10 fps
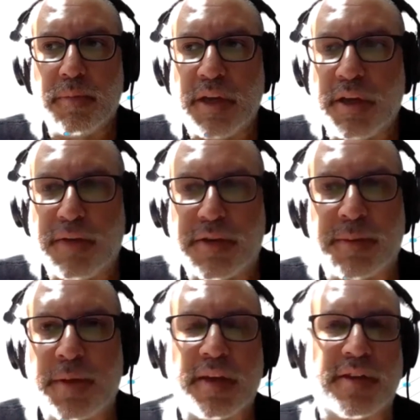you give us some
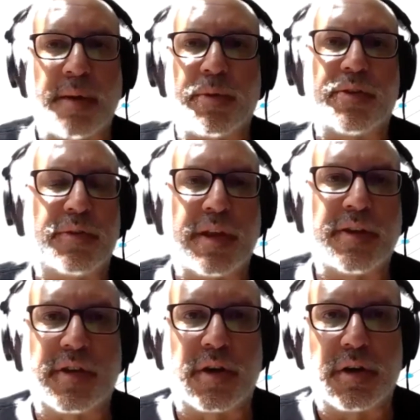examples of things
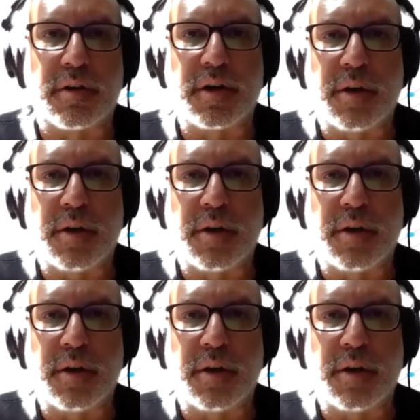that are